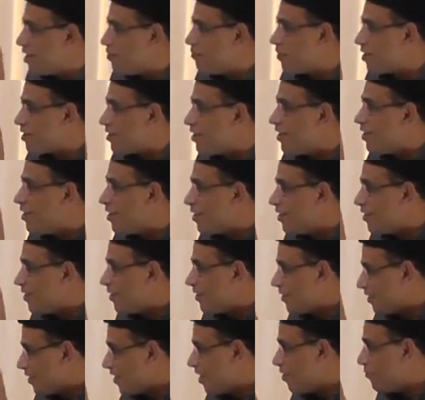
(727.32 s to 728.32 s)
they were
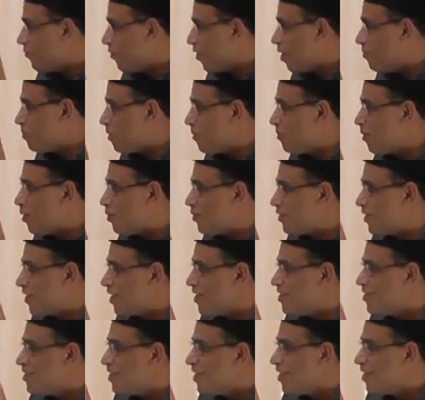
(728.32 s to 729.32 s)
informed about
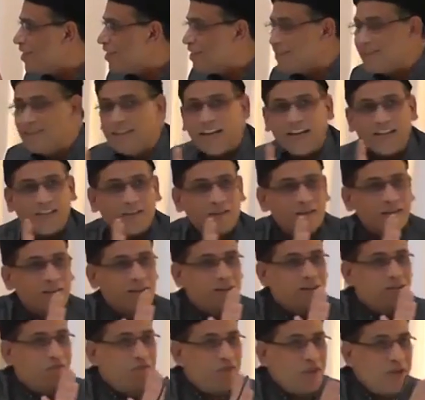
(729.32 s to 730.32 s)
this,
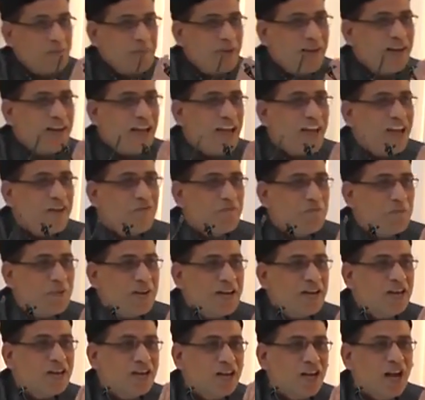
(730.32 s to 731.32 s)
that women have
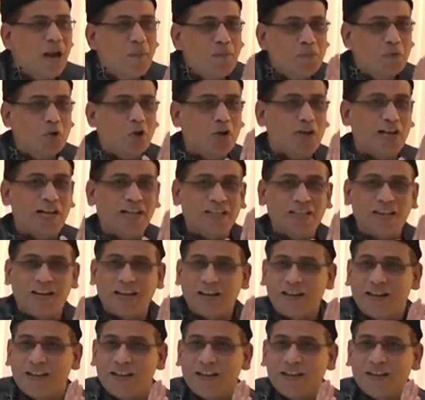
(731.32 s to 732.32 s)
been clubbed
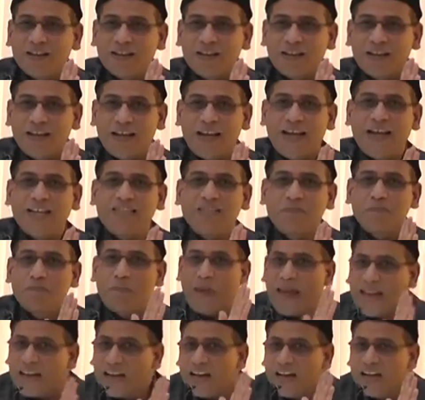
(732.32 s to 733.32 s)
together as
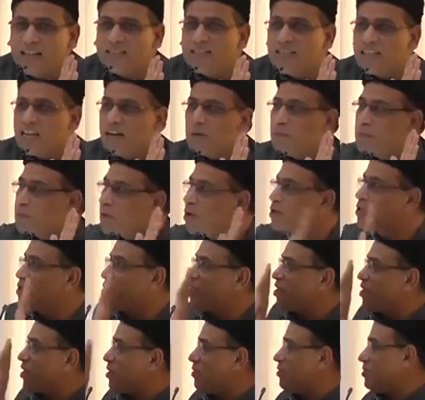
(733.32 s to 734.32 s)
beggars and
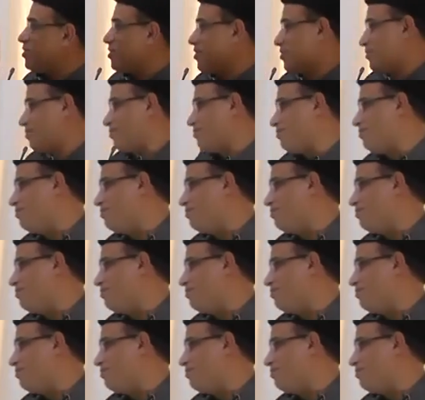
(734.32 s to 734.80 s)
prostitutes.